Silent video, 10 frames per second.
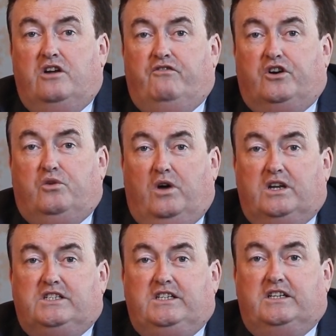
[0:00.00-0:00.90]
for
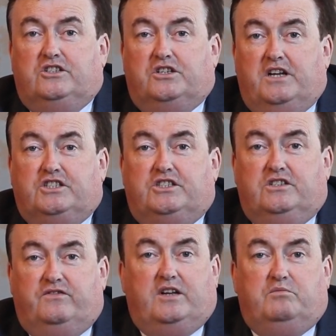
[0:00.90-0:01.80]
quality
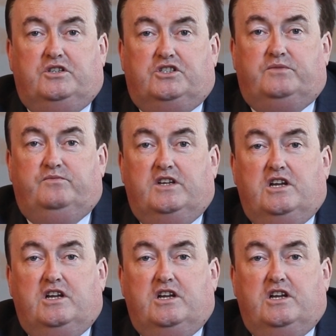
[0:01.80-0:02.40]
international development.